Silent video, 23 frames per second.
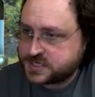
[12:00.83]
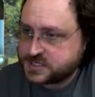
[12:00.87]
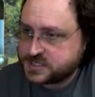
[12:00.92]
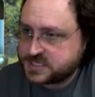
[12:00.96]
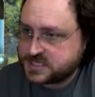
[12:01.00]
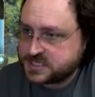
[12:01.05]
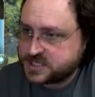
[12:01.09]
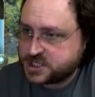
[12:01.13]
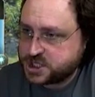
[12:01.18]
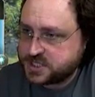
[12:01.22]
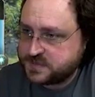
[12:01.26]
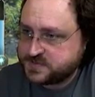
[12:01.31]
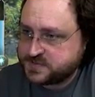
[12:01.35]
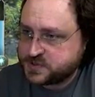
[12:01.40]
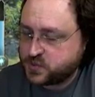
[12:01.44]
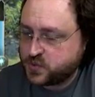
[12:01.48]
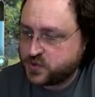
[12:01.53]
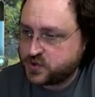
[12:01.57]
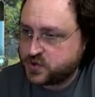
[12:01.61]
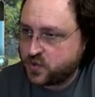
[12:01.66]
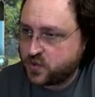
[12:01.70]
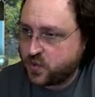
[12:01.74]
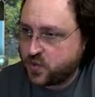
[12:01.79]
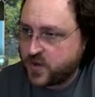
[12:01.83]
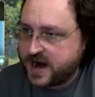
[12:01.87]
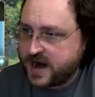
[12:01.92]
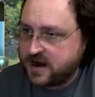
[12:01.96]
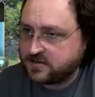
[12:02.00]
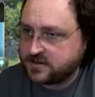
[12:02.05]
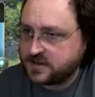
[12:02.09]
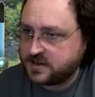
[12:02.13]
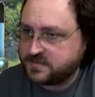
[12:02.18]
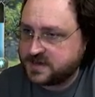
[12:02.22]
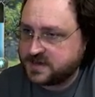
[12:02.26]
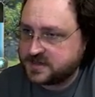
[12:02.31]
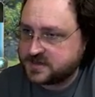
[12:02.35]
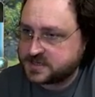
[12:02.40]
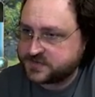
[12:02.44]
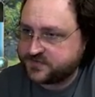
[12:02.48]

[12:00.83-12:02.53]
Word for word: Such ships would rarely be this